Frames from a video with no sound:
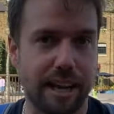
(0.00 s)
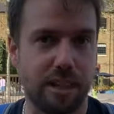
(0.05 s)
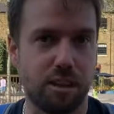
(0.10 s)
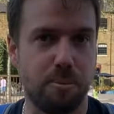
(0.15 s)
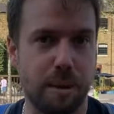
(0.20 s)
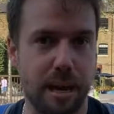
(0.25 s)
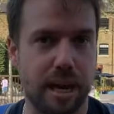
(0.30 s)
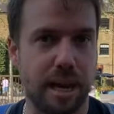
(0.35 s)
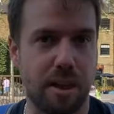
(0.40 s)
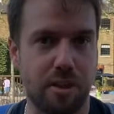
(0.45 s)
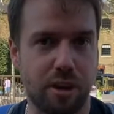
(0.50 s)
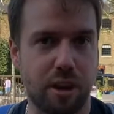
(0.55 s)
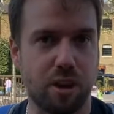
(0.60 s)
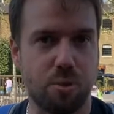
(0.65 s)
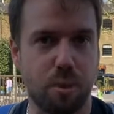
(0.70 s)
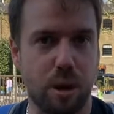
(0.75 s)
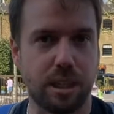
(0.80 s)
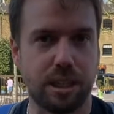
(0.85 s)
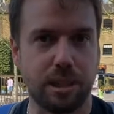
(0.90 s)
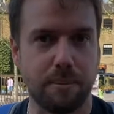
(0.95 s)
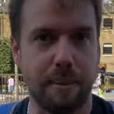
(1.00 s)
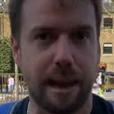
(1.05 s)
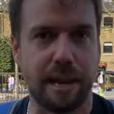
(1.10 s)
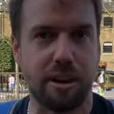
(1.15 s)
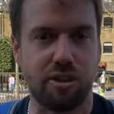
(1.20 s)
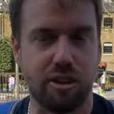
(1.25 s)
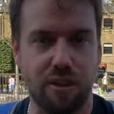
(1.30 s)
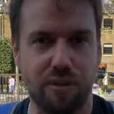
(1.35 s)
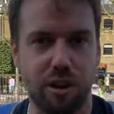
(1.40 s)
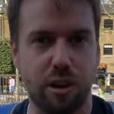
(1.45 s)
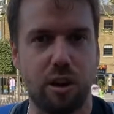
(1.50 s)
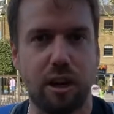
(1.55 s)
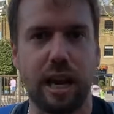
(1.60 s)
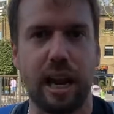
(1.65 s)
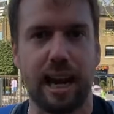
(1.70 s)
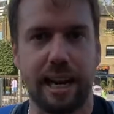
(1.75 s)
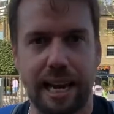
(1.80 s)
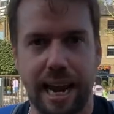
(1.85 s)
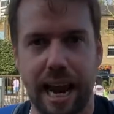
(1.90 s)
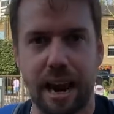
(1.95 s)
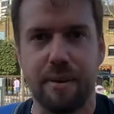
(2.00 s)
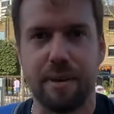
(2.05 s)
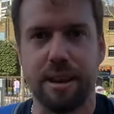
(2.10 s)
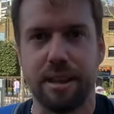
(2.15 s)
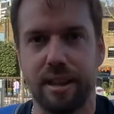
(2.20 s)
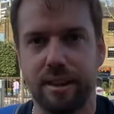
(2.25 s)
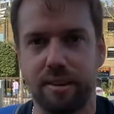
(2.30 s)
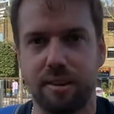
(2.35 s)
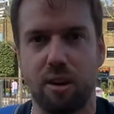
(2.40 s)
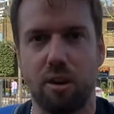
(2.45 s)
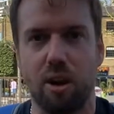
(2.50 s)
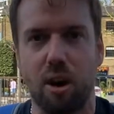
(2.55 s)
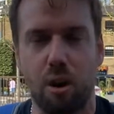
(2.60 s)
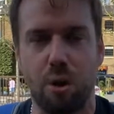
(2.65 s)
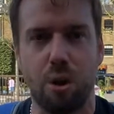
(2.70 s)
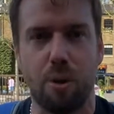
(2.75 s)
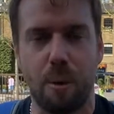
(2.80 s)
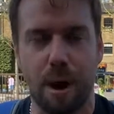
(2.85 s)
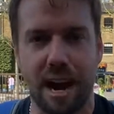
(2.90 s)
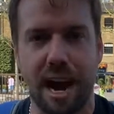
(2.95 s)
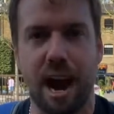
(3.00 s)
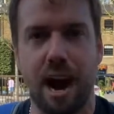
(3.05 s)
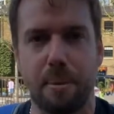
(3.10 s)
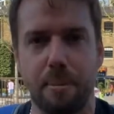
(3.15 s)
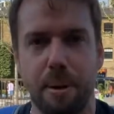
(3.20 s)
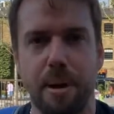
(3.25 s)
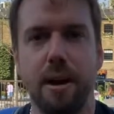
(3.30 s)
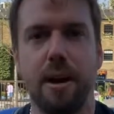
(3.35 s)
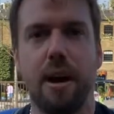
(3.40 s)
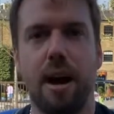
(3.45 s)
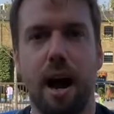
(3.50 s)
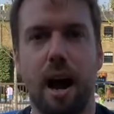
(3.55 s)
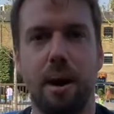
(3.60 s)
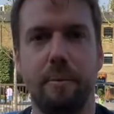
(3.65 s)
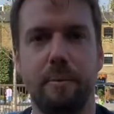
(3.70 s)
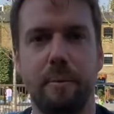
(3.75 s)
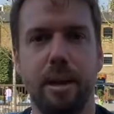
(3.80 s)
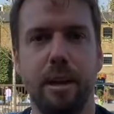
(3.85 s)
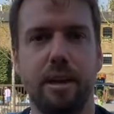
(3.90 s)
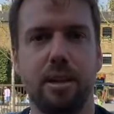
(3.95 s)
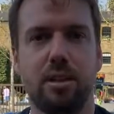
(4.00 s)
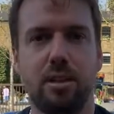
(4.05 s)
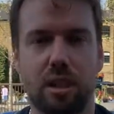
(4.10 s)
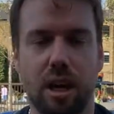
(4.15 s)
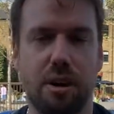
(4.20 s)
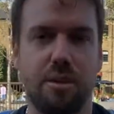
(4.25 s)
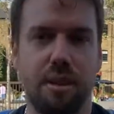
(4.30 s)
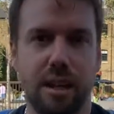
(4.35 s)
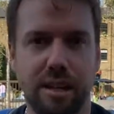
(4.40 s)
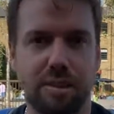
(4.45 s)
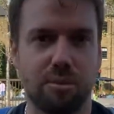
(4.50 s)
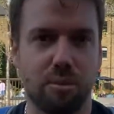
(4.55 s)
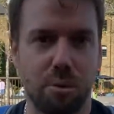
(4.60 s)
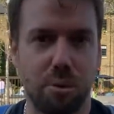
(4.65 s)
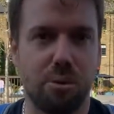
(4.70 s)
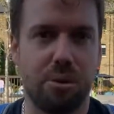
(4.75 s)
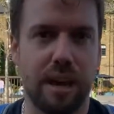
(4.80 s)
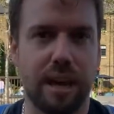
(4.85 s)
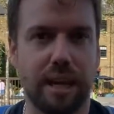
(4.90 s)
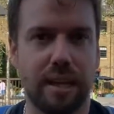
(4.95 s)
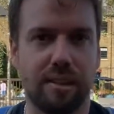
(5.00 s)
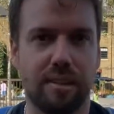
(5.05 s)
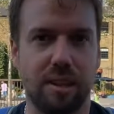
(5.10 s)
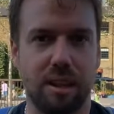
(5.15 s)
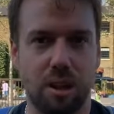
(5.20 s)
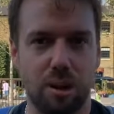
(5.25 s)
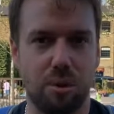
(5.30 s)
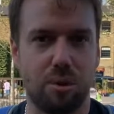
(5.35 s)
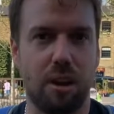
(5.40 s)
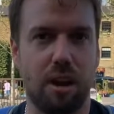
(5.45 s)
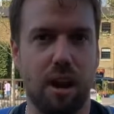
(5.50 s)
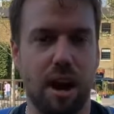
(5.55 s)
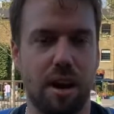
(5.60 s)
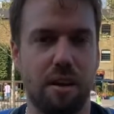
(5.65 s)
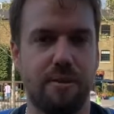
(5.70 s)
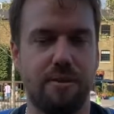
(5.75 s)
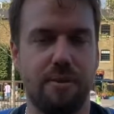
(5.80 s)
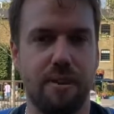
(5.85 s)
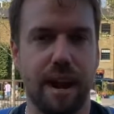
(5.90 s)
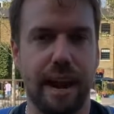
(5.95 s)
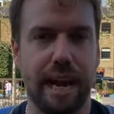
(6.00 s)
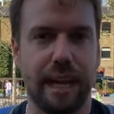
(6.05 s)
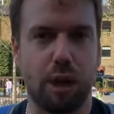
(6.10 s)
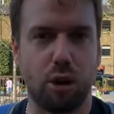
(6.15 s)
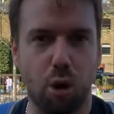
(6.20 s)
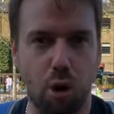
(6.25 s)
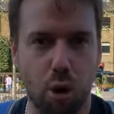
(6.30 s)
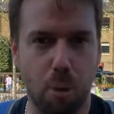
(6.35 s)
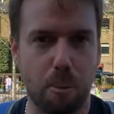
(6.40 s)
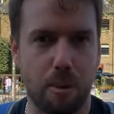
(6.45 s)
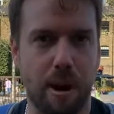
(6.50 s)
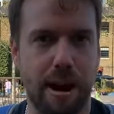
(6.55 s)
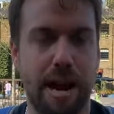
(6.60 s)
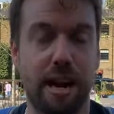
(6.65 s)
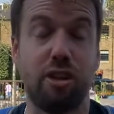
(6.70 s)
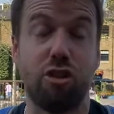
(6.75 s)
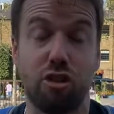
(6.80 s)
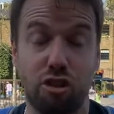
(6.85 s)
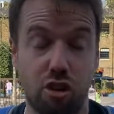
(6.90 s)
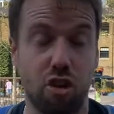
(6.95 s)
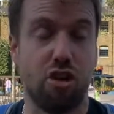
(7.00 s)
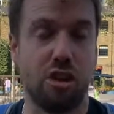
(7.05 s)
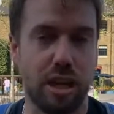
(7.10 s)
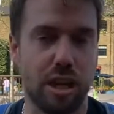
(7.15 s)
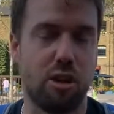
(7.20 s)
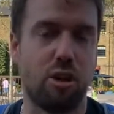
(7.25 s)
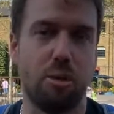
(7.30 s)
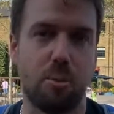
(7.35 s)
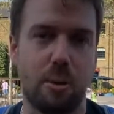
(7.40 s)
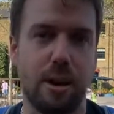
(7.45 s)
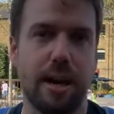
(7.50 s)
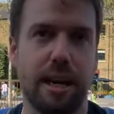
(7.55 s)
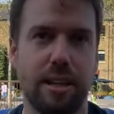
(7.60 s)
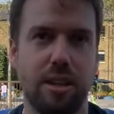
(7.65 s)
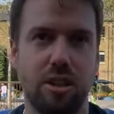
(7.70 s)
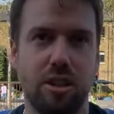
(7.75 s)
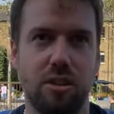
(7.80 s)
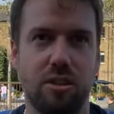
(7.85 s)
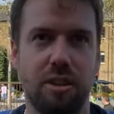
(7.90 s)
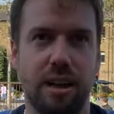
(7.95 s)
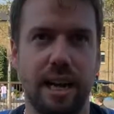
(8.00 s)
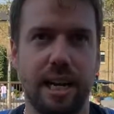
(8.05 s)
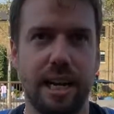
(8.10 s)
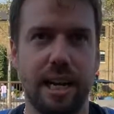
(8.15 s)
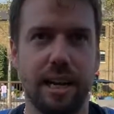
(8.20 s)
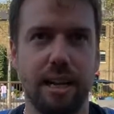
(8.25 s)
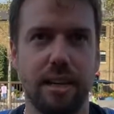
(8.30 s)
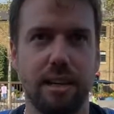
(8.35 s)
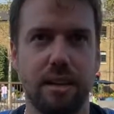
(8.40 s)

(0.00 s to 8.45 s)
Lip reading: to be another good one to mention if you're looking at an area that's on the way up. So these are all things that you could kind of incorporate and should incorporate into your NEA.